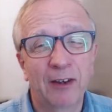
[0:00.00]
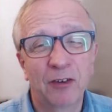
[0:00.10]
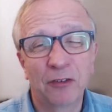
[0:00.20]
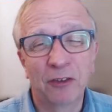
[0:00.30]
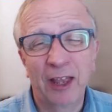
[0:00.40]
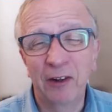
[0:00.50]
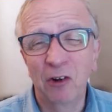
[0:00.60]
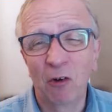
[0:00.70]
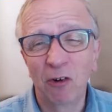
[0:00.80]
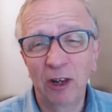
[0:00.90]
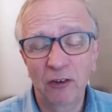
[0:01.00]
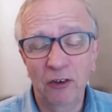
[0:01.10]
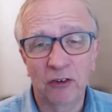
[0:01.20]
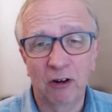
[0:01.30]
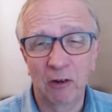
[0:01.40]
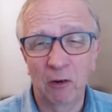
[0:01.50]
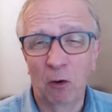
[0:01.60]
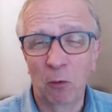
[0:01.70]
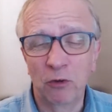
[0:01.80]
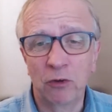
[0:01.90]
they're not necessarily
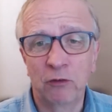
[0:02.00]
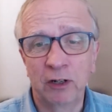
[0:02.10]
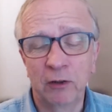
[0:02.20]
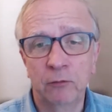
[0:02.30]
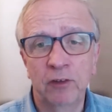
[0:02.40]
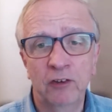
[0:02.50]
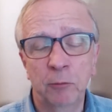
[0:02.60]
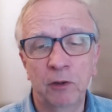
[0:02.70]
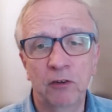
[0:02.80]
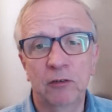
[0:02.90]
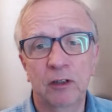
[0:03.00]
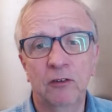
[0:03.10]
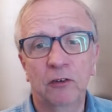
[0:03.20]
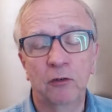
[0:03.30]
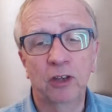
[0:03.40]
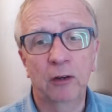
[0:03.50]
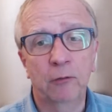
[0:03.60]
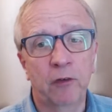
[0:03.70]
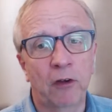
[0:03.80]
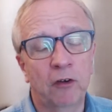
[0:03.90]
always a very good investment because you tend to
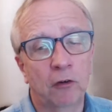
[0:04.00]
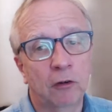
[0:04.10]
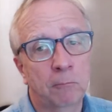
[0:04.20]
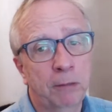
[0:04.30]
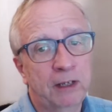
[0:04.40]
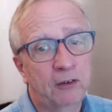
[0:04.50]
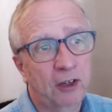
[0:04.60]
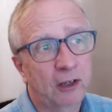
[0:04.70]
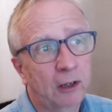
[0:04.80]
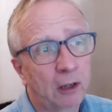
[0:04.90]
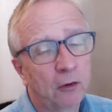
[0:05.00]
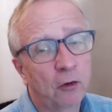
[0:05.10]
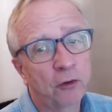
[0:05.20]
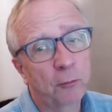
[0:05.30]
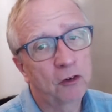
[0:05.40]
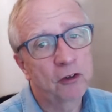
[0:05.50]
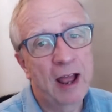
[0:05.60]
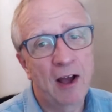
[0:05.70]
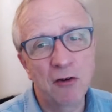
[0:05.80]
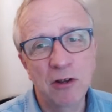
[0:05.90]
find you're competing, not so much
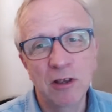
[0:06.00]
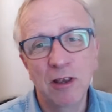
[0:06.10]
now,